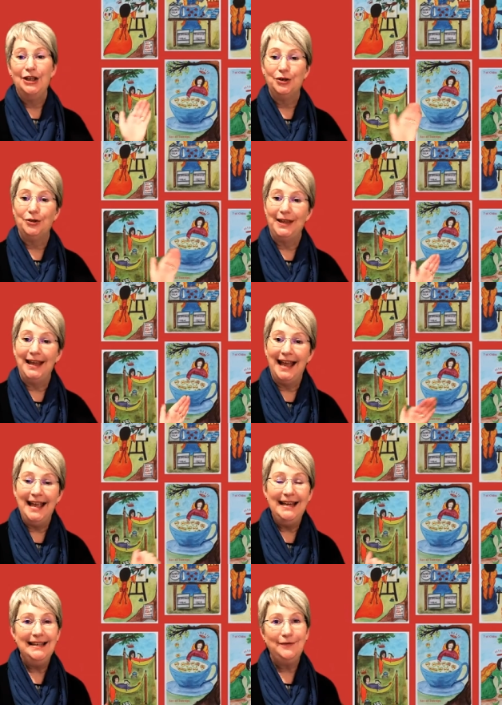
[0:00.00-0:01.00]
So the
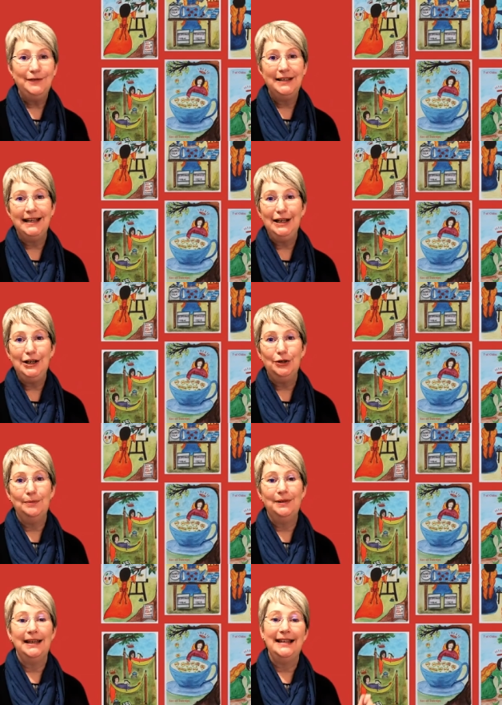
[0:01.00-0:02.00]
Ace of
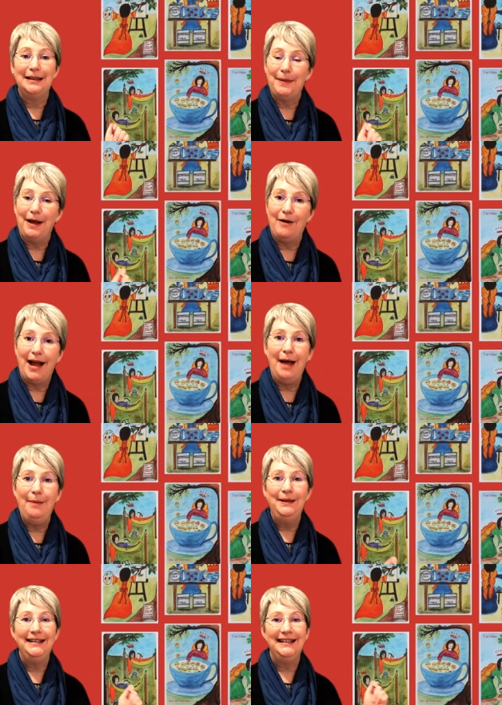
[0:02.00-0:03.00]
Teacups is about
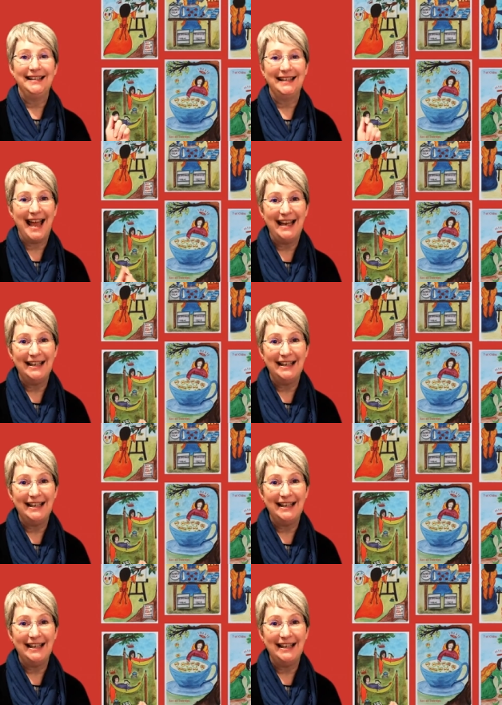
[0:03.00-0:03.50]
happiness